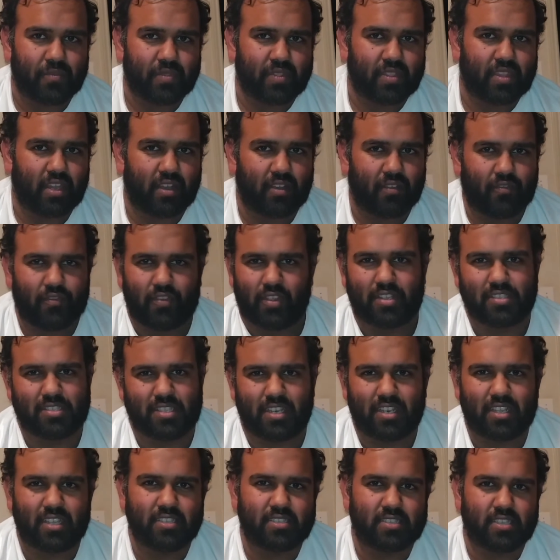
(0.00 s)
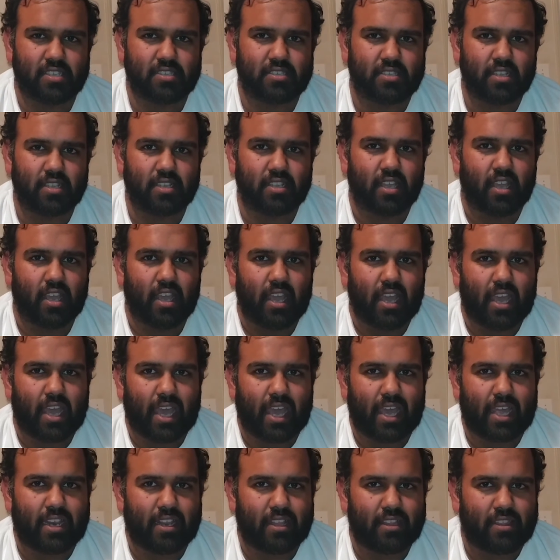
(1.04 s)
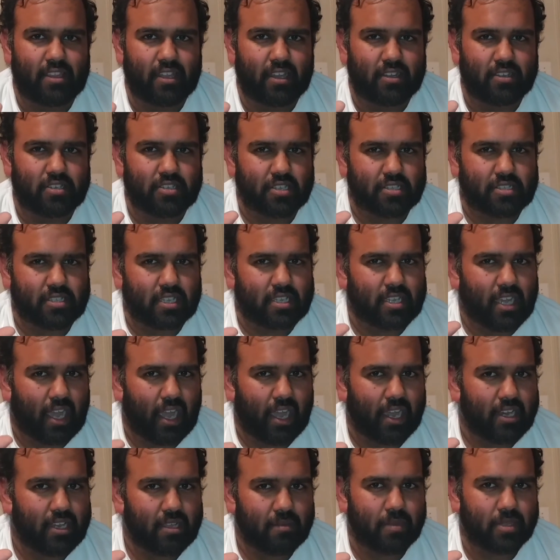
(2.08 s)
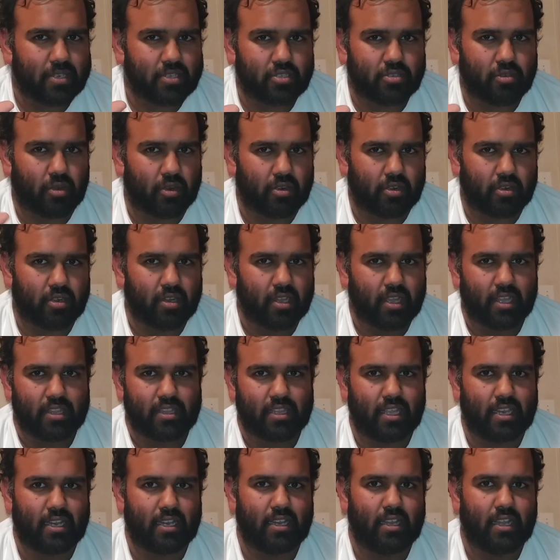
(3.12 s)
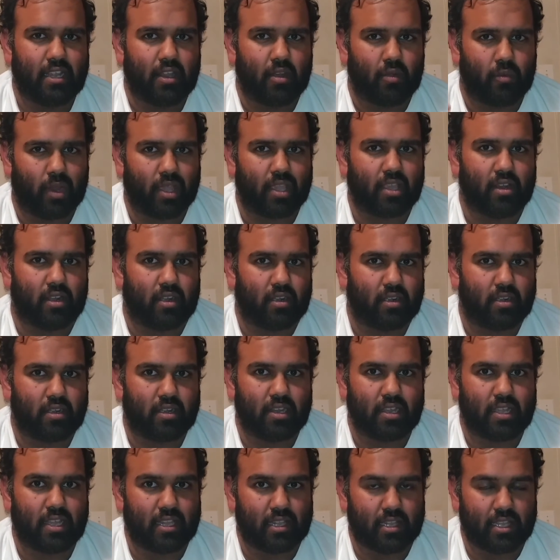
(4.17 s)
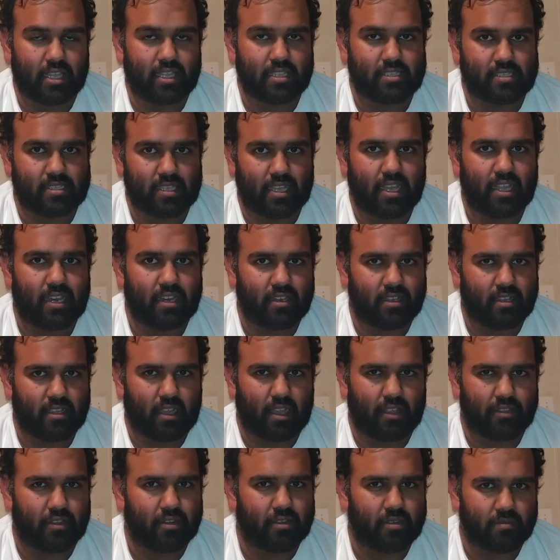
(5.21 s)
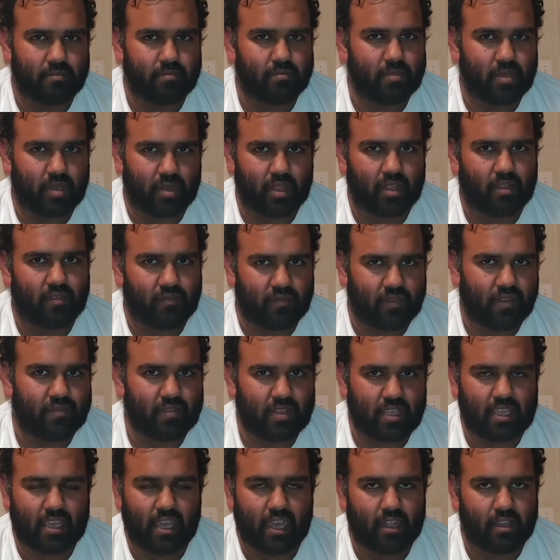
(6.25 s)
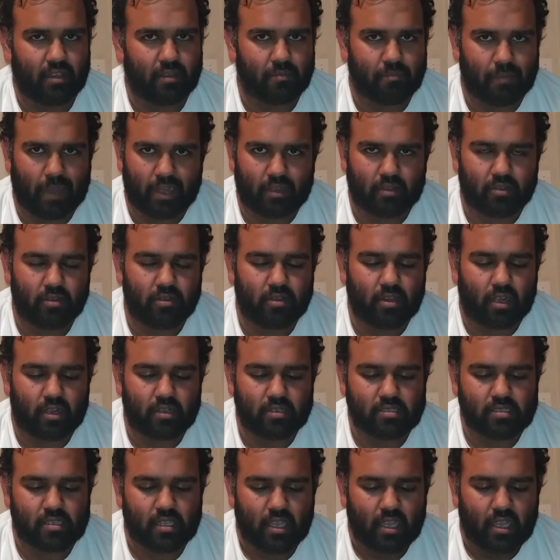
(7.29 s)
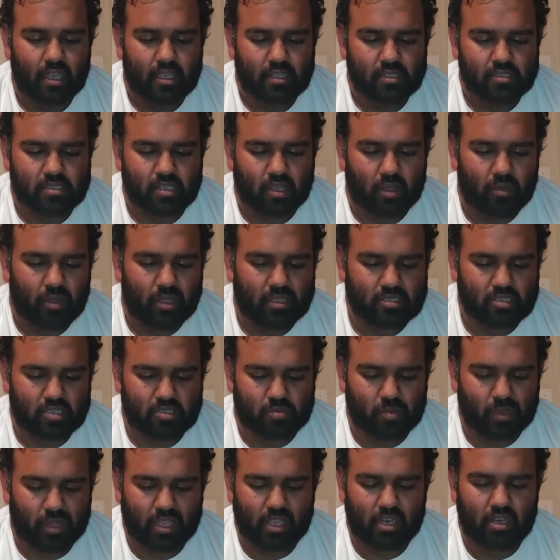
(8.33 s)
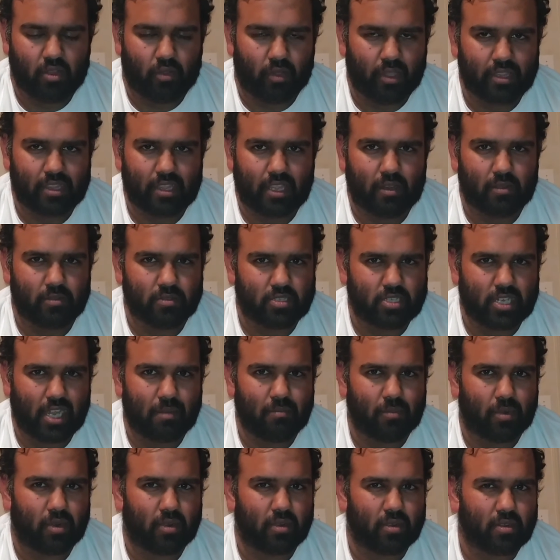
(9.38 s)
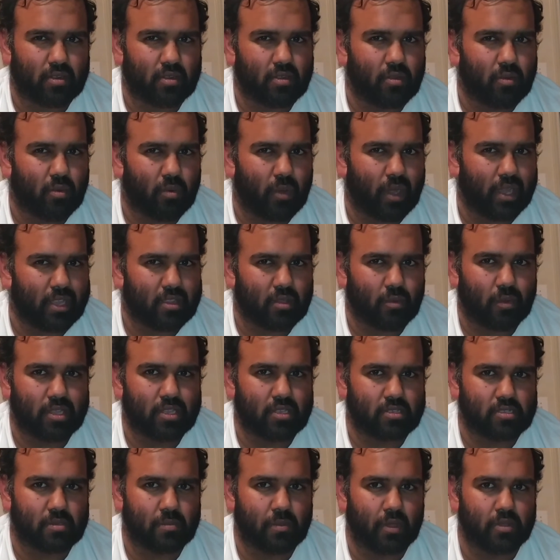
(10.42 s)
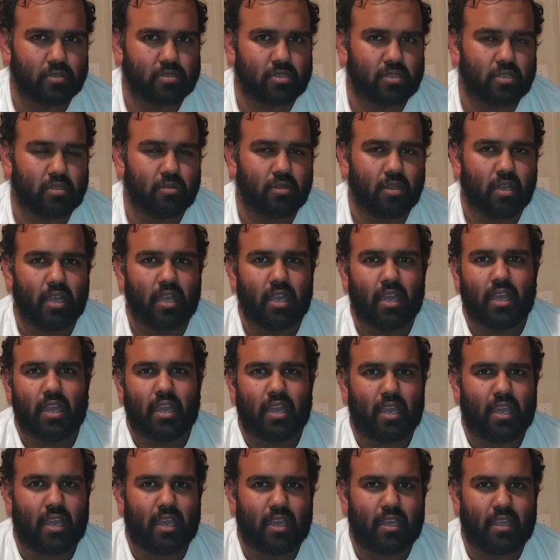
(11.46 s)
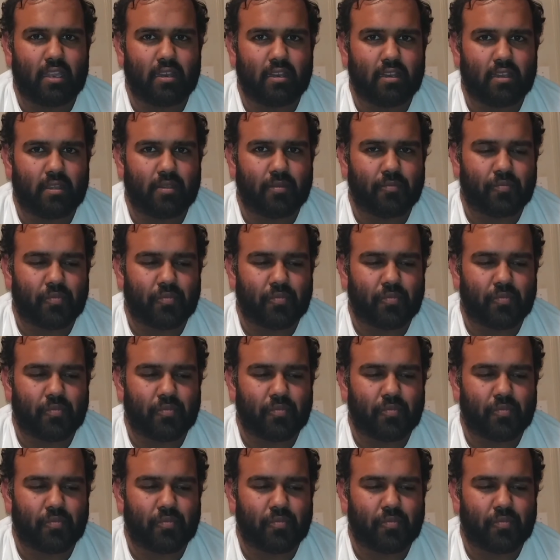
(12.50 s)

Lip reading: Their fit is inconsistent, and they're just a tiny bit shorter than regular elites and other, like 50 cal micro darts. So it's just really annoying. They don't chamber quite the way they're supposed to in,